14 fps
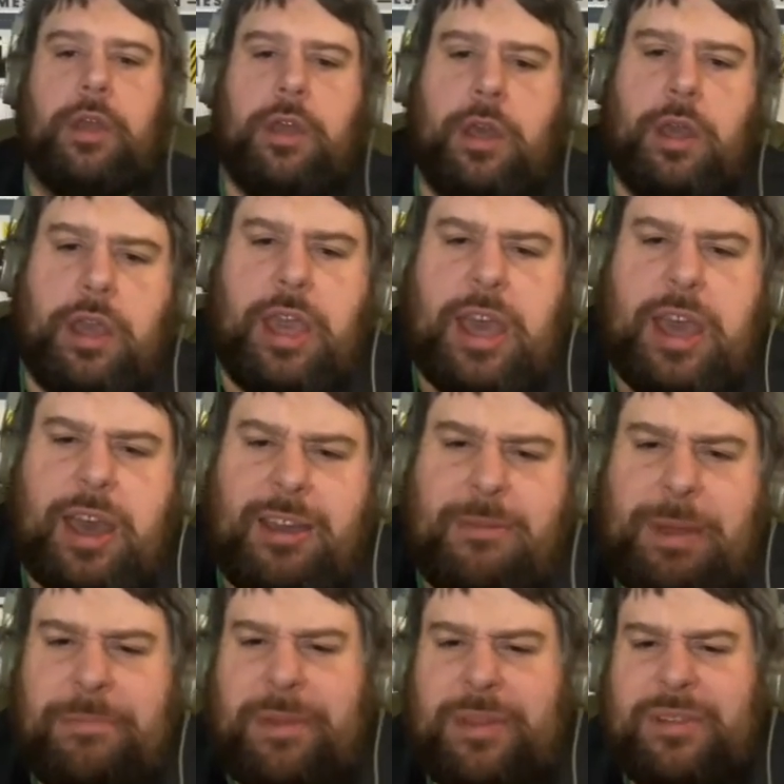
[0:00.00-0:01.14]
Yeah, I
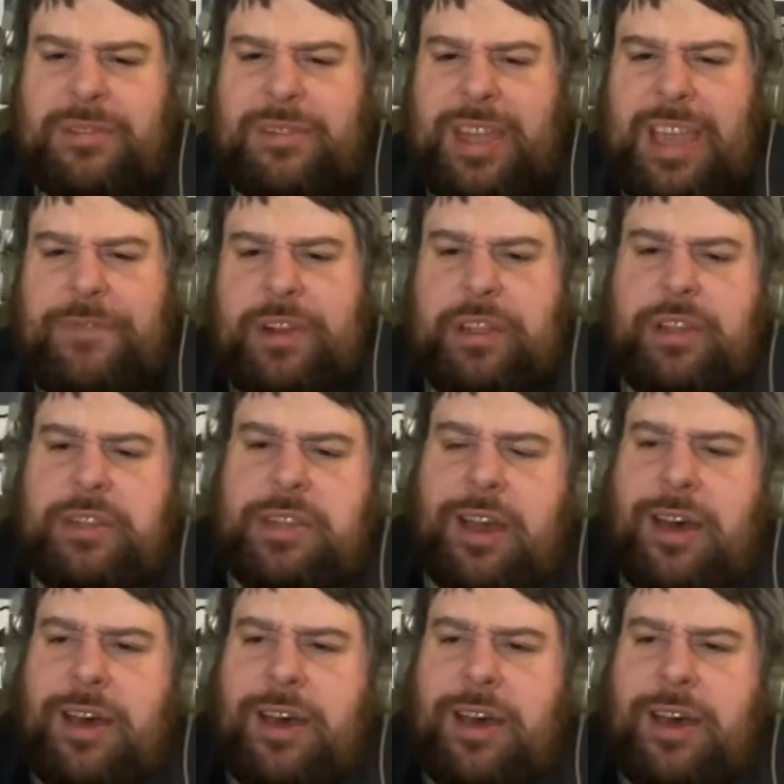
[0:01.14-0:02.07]
remember even at the time